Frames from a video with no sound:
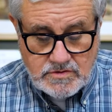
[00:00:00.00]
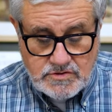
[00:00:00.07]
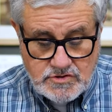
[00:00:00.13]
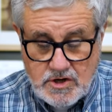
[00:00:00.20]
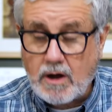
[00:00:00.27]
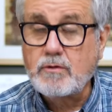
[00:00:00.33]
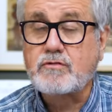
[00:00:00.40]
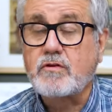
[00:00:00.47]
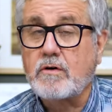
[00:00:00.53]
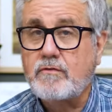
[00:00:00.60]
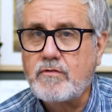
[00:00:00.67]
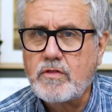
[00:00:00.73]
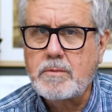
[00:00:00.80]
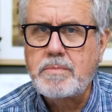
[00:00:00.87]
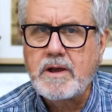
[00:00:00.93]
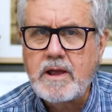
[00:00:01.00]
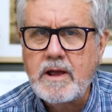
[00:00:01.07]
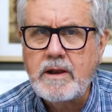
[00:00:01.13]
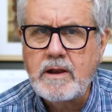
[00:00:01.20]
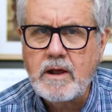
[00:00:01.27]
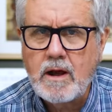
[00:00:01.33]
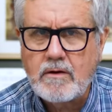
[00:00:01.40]
Joseph, the
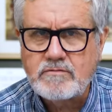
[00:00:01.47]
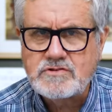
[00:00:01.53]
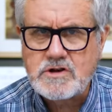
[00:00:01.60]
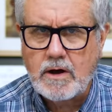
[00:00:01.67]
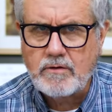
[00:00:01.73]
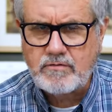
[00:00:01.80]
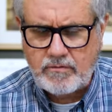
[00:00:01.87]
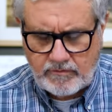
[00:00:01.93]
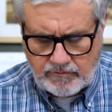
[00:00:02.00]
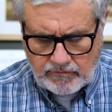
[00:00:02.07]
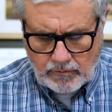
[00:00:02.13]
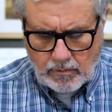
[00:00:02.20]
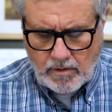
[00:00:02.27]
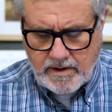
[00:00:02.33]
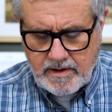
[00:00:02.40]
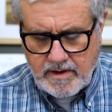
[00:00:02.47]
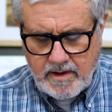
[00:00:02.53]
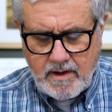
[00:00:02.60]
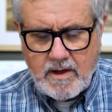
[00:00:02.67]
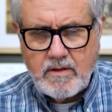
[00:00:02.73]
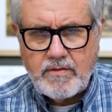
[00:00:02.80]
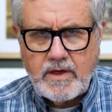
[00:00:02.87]
beginning of Joseph's story.
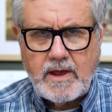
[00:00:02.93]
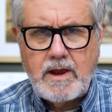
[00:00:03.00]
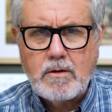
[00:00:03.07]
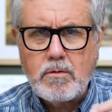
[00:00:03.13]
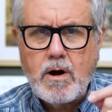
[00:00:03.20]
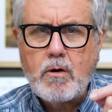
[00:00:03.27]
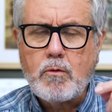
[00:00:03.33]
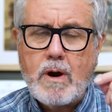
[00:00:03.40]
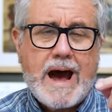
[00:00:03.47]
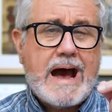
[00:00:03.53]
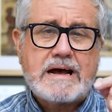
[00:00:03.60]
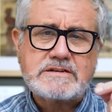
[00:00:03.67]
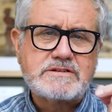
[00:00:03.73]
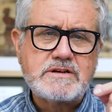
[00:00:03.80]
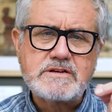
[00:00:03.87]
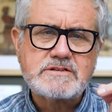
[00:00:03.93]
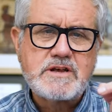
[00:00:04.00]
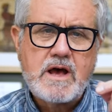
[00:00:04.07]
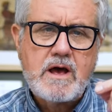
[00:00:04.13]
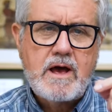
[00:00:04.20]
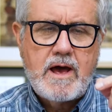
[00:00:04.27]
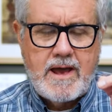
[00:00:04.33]
The hero rises,
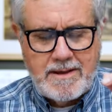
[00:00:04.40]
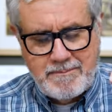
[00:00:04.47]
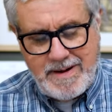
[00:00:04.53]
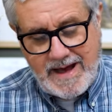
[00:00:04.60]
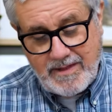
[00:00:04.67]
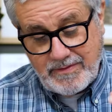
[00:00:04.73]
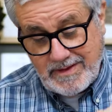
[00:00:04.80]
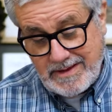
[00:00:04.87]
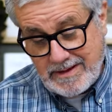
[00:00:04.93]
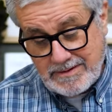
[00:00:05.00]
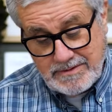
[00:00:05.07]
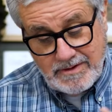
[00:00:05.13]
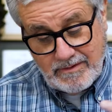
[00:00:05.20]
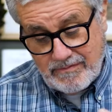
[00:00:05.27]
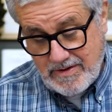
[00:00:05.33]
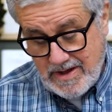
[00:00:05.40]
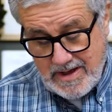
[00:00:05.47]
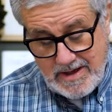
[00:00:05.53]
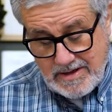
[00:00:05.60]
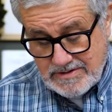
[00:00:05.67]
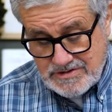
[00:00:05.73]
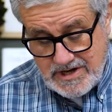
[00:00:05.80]
and by the end of
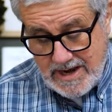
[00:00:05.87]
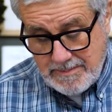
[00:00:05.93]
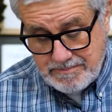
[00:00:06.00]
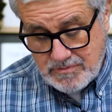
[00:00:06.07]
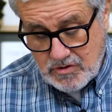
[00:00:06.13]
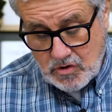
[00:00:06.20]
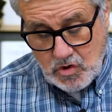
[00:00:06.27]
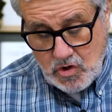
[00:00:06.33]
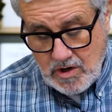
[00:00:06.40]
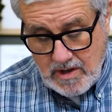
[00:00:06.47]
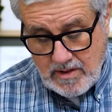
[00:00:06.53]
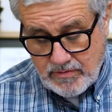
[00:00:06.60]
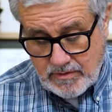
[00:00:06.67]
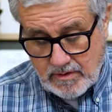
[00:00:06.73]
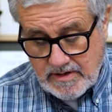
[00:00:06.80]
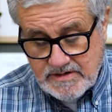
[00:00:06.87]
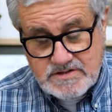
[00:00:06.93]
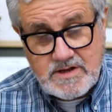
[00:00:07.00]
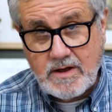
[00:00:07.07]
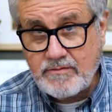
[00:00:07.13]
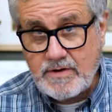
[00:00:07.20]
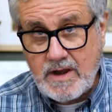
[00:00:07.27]
chapter
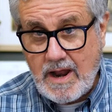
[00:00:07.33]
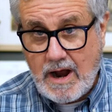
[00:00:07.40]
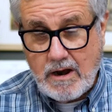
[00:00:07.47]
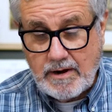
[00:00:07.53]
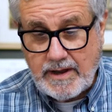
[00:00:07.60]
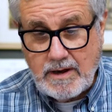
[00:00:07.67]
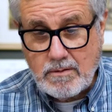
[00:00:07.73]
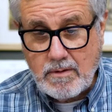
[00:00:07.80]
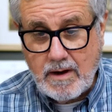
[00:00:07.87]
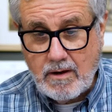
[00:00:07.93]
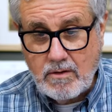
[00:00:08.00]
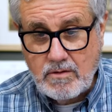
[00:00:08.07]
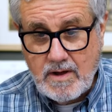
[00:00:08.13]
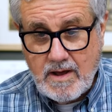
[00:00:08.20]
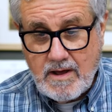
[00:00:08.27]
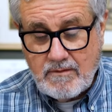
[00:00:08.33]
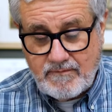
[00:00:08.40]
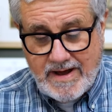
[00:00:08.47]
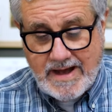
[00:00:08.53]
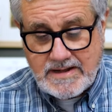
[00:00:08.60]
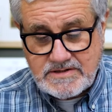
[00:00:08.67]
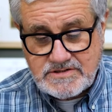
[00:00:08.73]
37, our hero
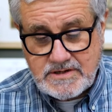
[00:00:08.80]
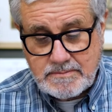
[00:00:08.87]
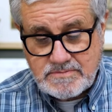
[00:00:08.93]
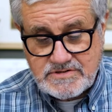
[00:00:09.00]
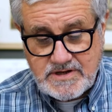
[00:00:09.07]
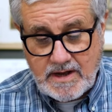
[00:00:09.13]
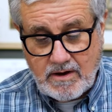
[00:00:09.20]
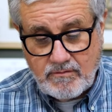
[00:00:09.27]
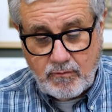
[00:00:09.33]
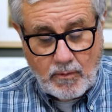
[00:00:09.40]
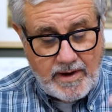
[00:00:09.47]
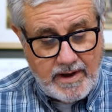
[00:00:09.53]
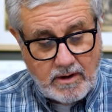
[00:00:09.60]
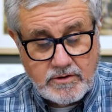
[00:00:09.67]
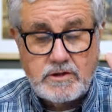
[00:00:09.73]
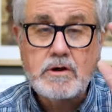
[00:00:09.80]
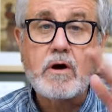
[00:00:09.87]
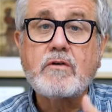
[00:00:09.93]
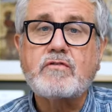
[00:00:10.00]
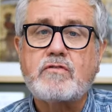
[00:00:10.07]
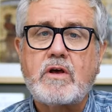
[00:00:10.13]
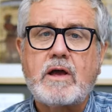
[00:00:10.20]
finds himself, well,
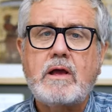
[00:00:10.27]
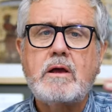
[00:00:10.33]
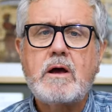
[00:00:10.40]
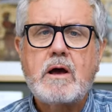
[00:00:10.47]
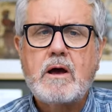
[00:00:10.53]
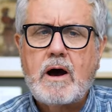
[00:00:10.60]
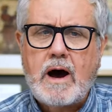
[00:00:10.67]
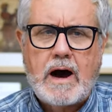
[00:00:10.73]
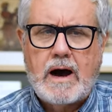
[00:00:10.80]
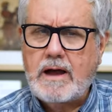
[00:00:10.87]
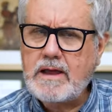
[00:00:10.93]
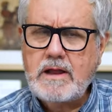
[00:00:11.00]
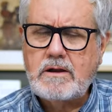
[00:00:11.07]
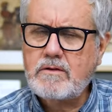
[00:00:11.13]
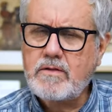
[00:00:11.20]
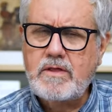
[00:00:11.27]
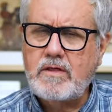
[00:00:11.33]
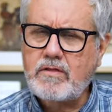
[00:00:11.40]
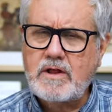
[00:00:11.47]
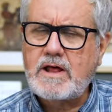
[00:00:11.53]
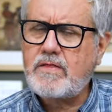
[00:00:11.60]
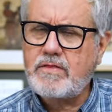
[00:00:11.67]
you'll see,
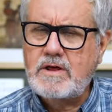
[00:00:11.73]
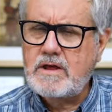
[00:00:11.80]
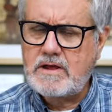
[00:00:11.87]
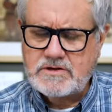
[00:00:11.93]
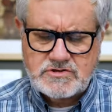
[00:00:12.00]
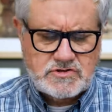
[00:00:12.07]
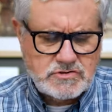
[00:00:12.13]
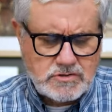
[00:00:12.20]
his